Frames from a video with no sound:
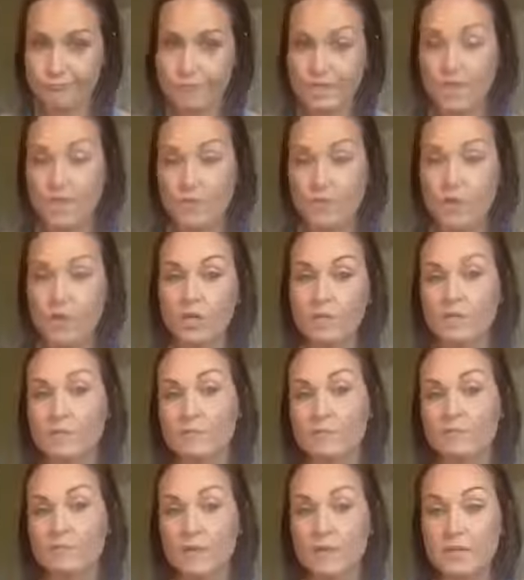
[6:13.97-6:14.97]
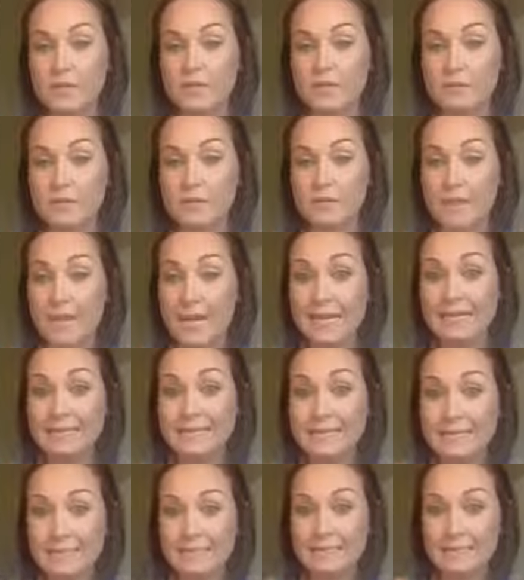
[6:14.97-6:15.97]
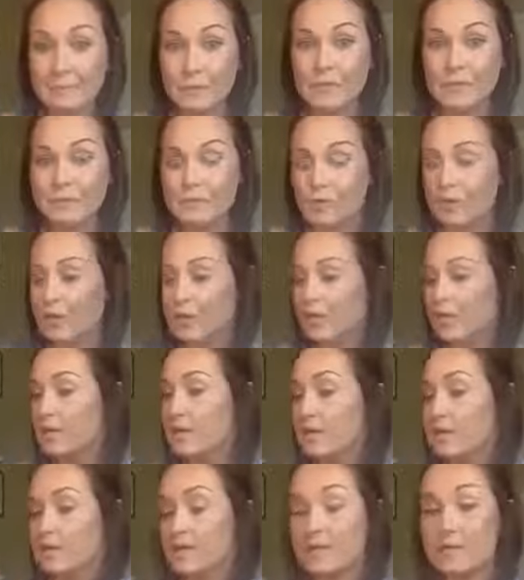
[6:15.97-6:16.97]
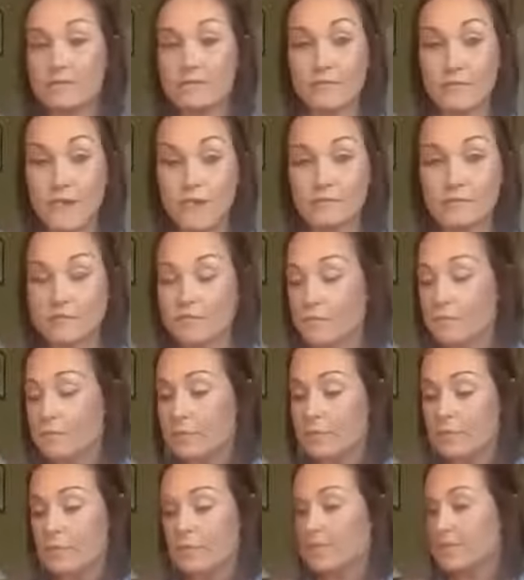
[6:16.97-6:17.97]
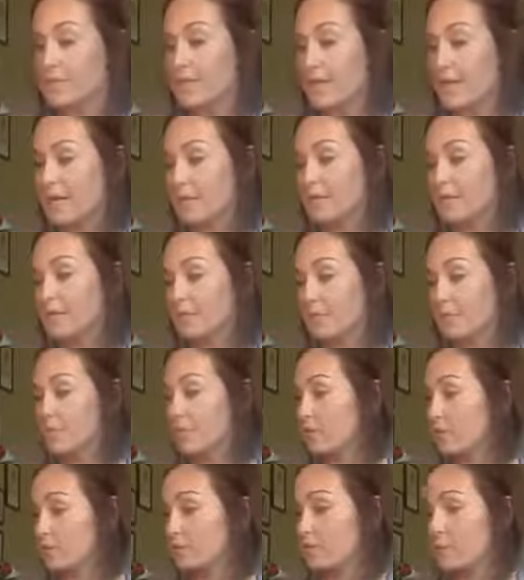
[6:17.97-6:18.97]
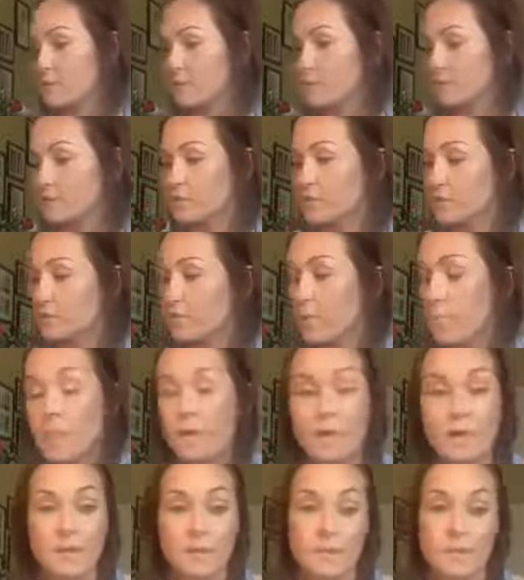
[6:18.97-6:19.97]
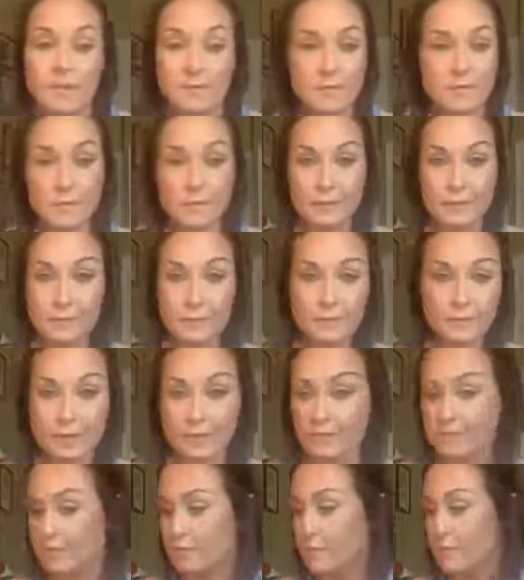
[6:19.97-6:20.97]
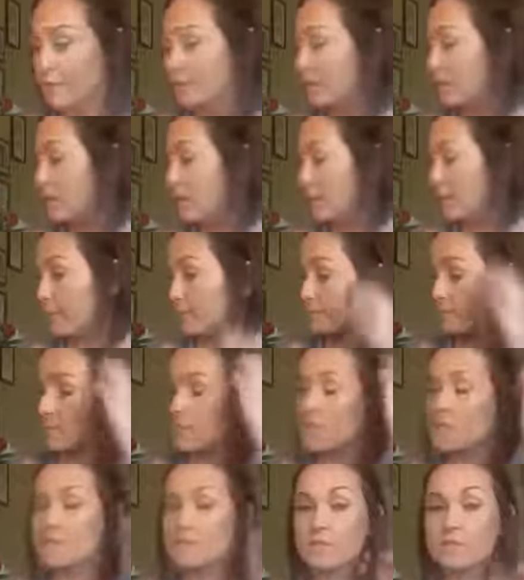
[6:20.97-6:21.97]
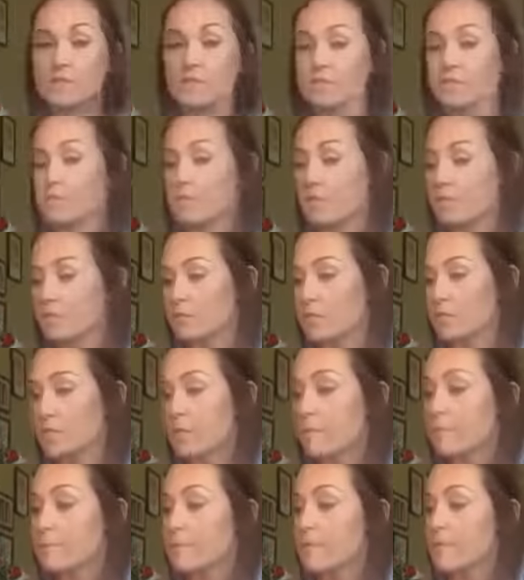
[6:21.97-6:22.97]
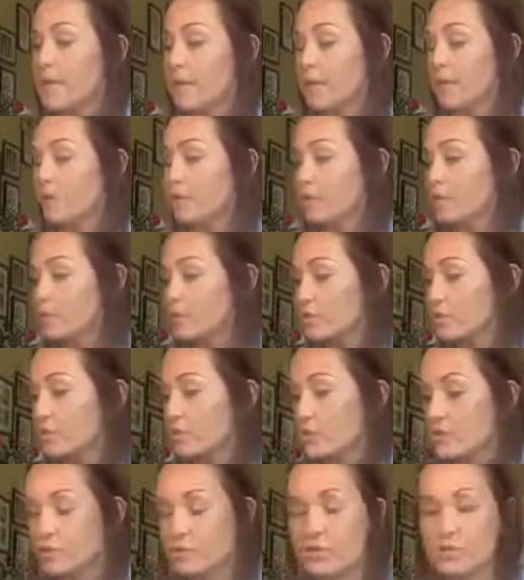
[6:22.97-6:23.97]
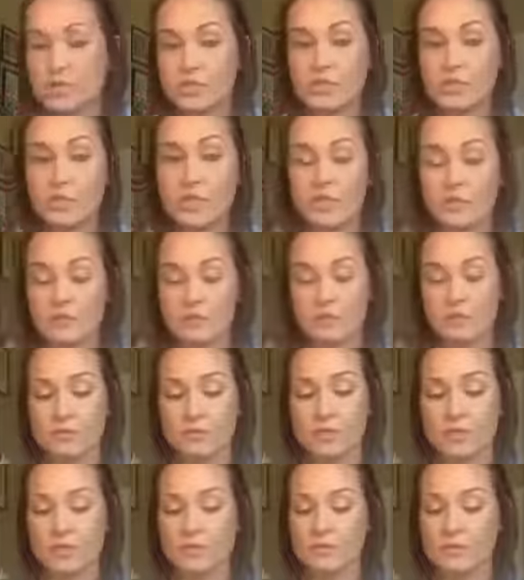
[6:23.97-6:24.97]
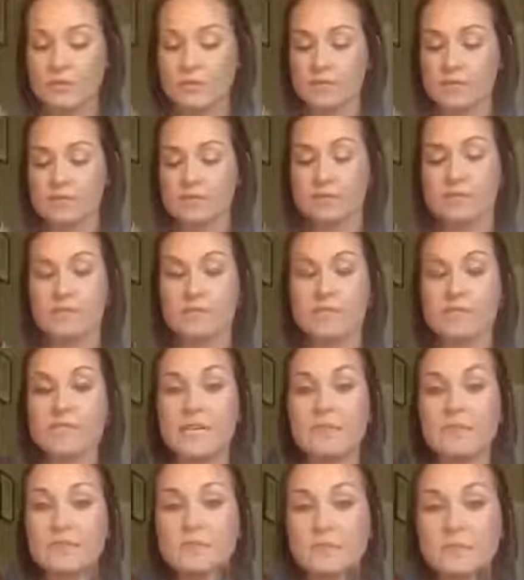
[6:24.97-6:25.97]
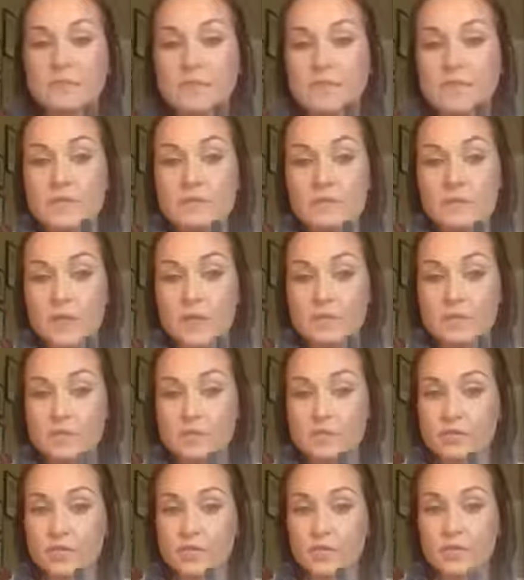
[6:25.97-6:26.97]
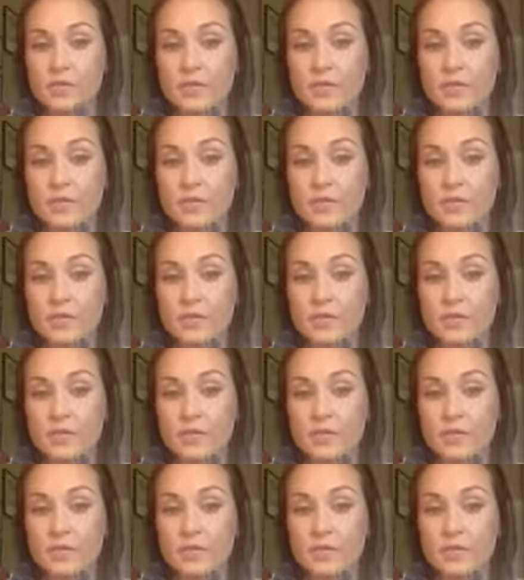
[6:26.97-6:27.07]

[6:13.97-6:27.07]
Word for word: it works and if my husband ex-husband sorry can vouch for me on that then you know it's probably true because he ain't gonna vouch for me okay so let's get on with it now there's two different strengths you guys 750 and 500.